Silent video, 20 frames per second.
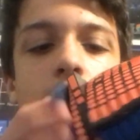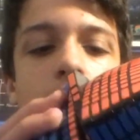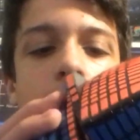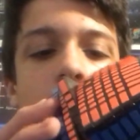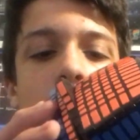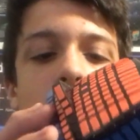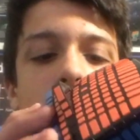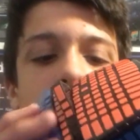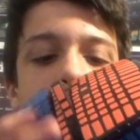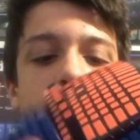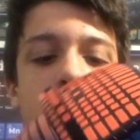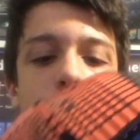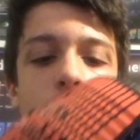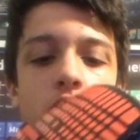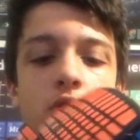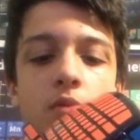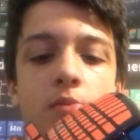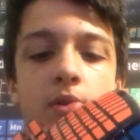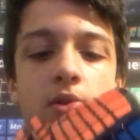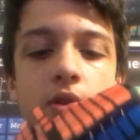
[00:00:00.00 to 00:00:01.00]
very
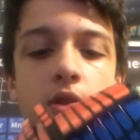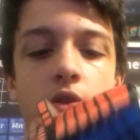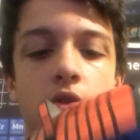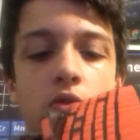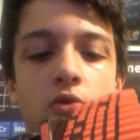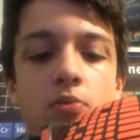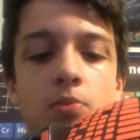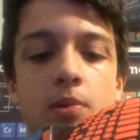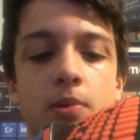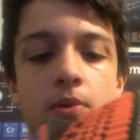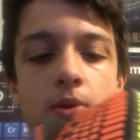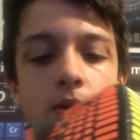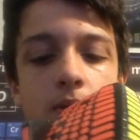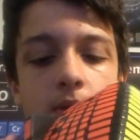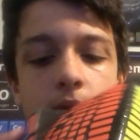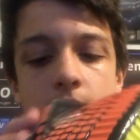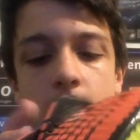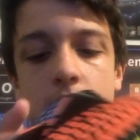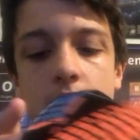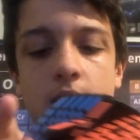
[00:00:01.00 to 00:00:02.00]
enjoyable cube,
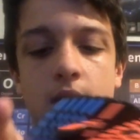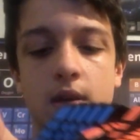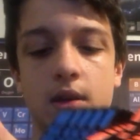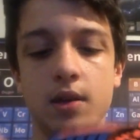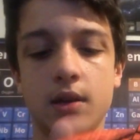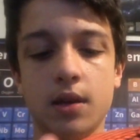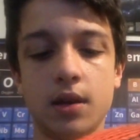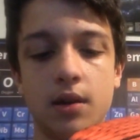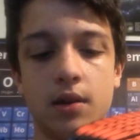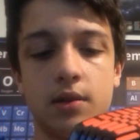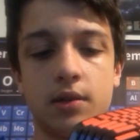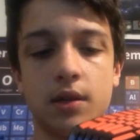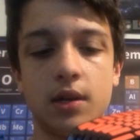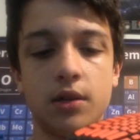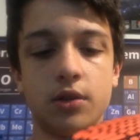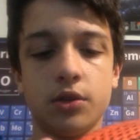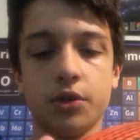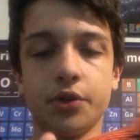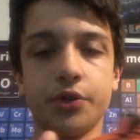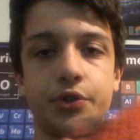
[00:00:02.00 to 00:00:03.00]
and
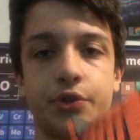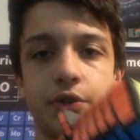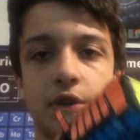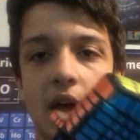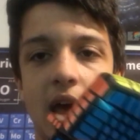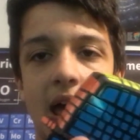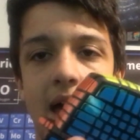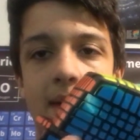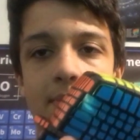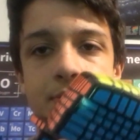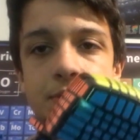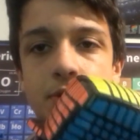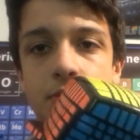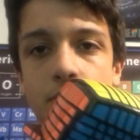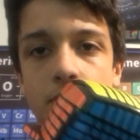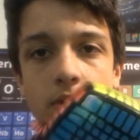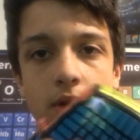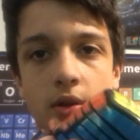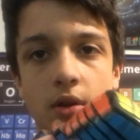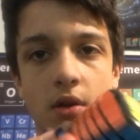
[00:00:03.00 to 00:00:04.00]
I just
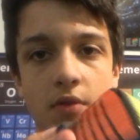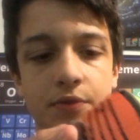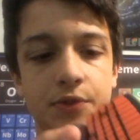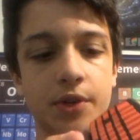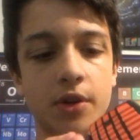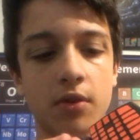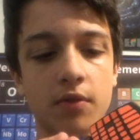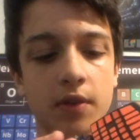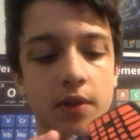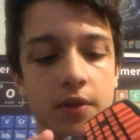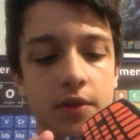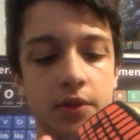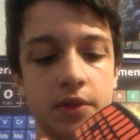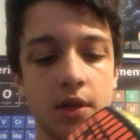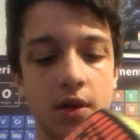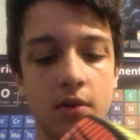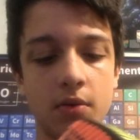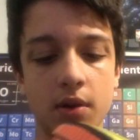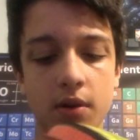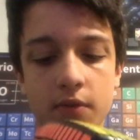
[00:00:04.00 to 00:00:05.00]
absolutely love solving this
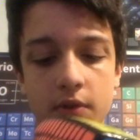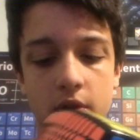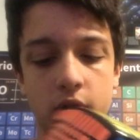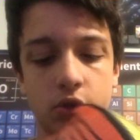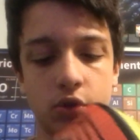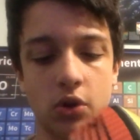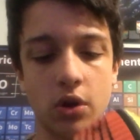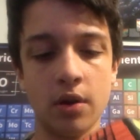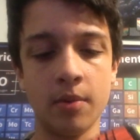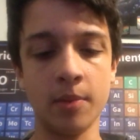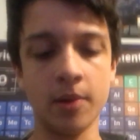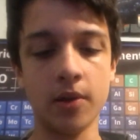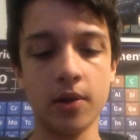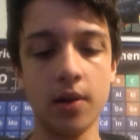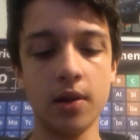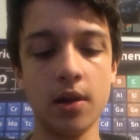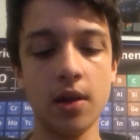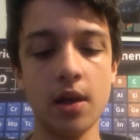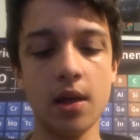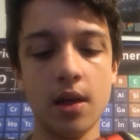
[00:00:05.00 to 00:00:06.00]
thing whenever I scramble
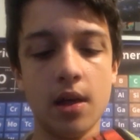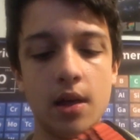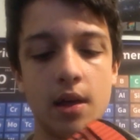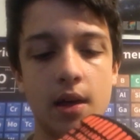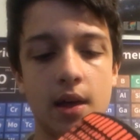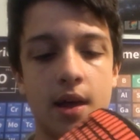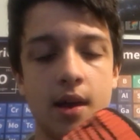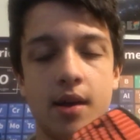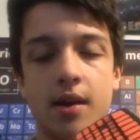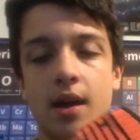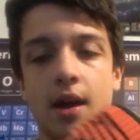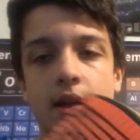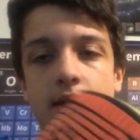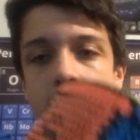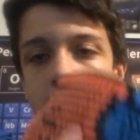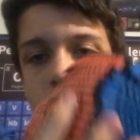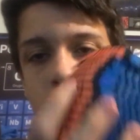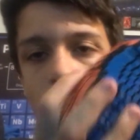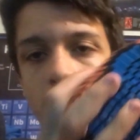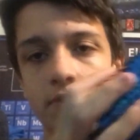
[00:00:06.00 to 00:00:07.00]
it. And I
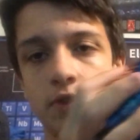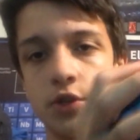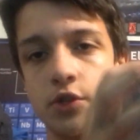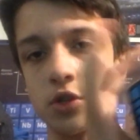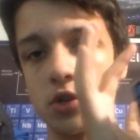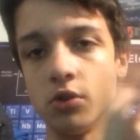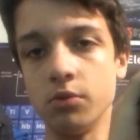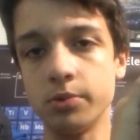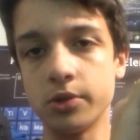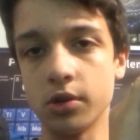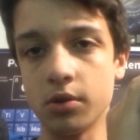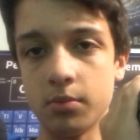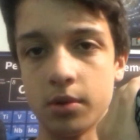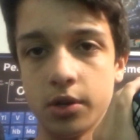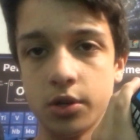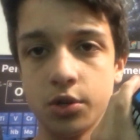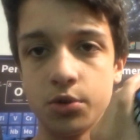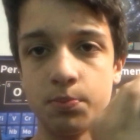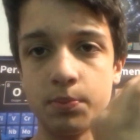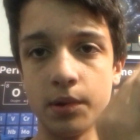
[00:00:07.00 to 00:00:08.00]
love this cube so
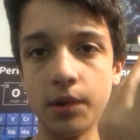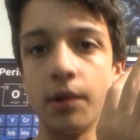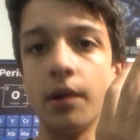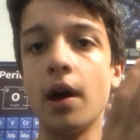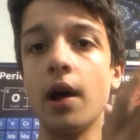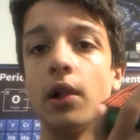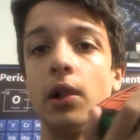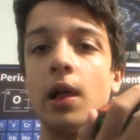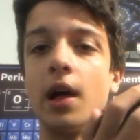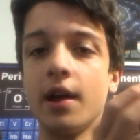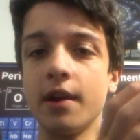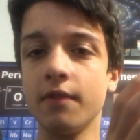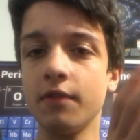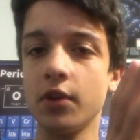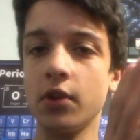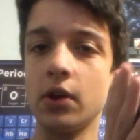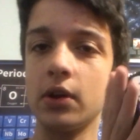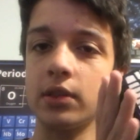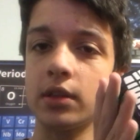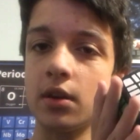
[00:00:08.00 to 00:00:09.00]
much, but a lot of
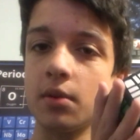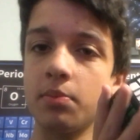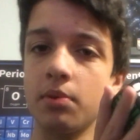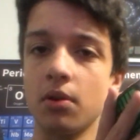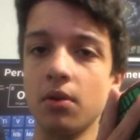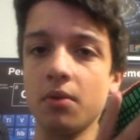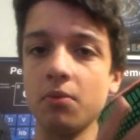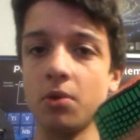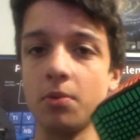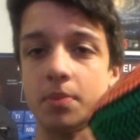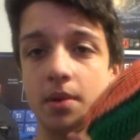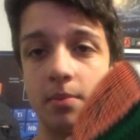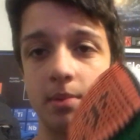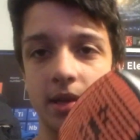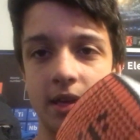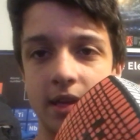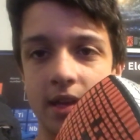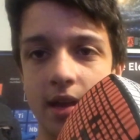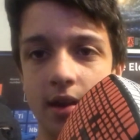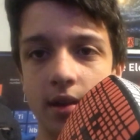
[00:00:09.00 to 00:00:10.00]
you out there probably won't be able
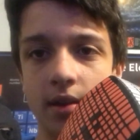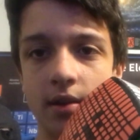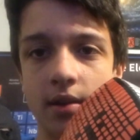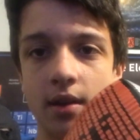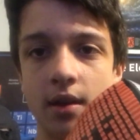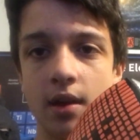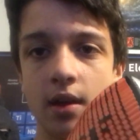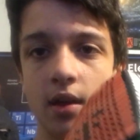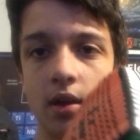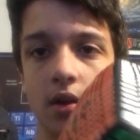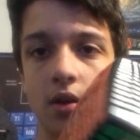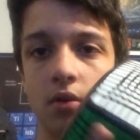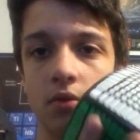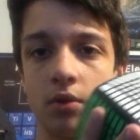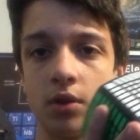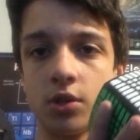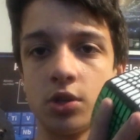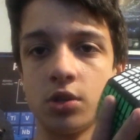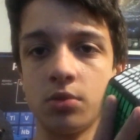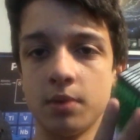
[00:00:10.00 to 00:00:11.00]
to get it,
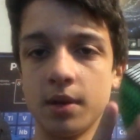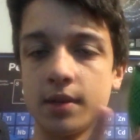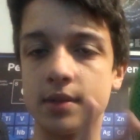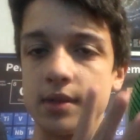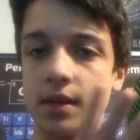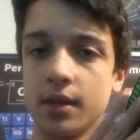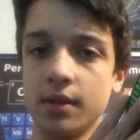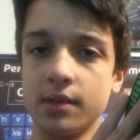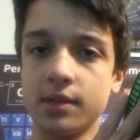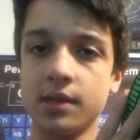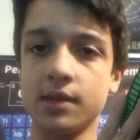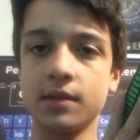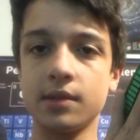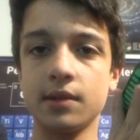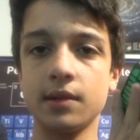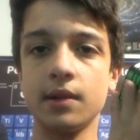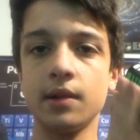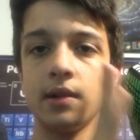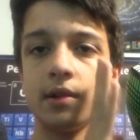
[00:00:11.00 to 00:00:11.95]
which makes sense.